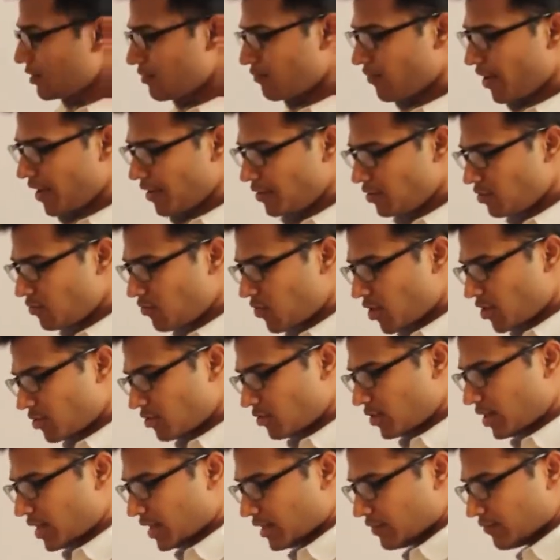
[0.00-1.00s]
Why do you want
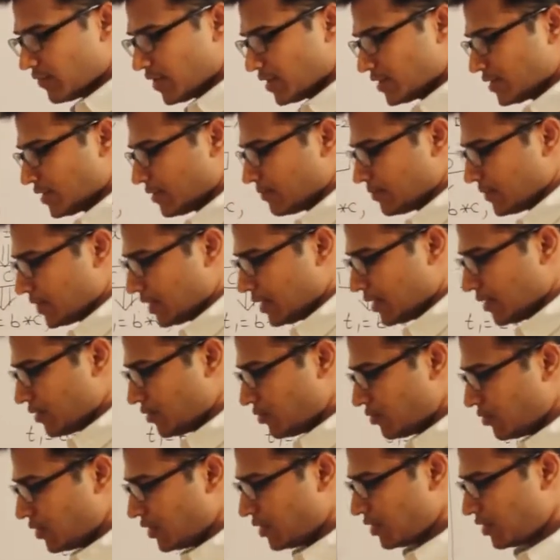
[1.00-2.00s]
to convert something
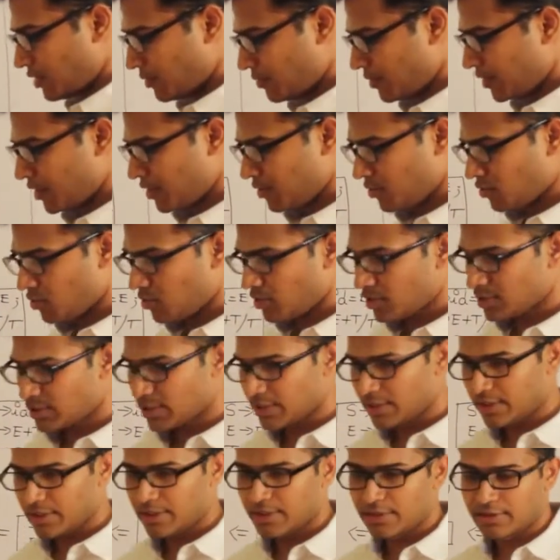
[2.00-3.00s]
into intermediate code
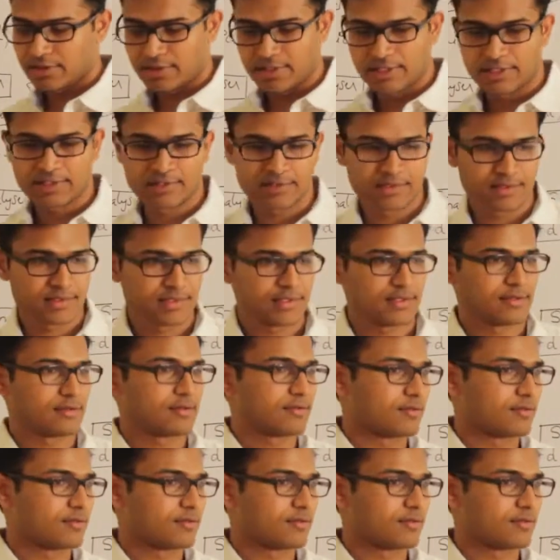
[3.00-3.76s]
generator is,